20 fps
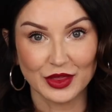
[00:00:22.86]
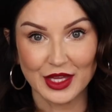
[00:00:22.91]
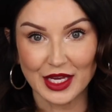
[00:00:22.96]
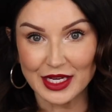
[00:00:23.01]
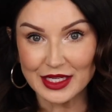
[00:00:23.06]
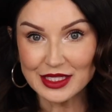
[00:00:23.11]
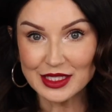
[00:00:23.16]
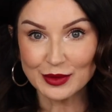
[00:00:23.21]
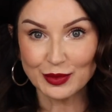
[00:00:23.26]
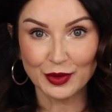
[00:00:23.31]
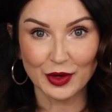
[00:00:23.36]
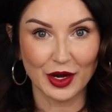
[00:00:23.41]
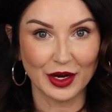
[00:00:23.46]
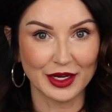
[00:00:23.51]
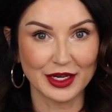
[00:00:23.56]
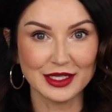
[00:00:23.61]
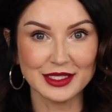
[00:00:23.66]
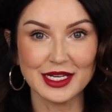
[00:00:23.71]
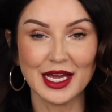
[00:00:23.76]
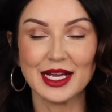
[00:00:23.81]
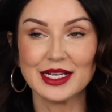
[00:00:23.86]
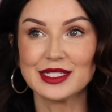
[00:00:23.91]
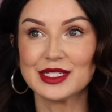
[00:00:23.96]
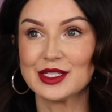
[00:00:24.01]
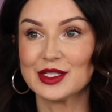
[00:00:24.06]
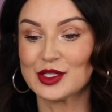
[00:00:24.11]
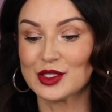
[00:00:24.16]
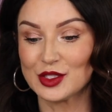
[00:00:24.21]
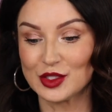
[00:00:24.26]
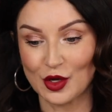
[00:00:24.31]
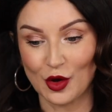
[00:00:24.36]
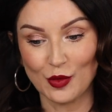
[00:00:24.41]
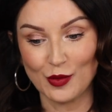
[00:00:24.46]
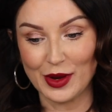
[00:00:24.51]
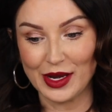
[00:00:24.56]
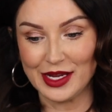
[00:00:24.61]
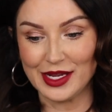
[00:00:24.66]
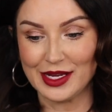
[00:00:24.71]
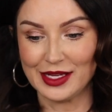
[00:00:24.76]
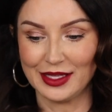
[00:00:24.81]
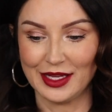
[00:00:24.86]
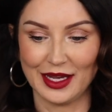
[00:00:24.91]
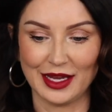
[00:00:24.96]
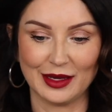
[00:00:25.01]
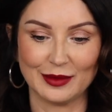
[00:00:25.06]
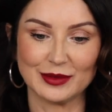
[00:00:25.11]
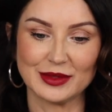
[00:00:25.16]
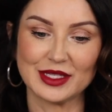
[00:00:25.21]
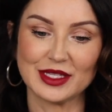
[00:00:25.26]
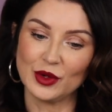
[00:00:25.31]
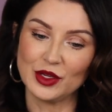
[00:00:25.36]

This product has so many claims.